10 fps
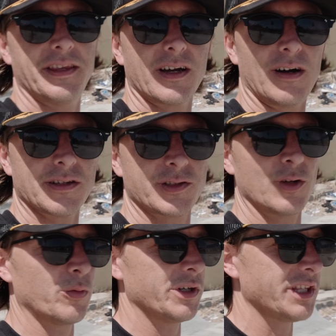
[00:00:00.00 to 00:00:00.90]
I think
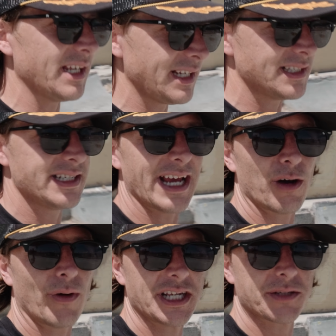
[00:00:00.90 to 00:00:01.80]
also with any D
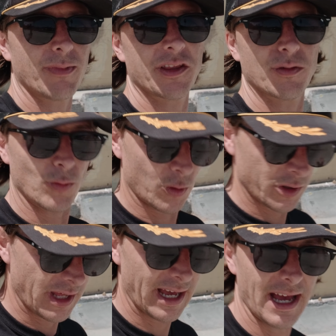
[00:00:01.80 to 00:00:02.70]
I Y spot, the
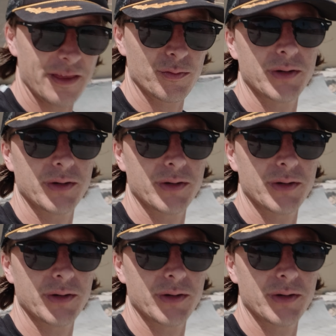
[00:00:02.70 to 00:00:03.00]
more that other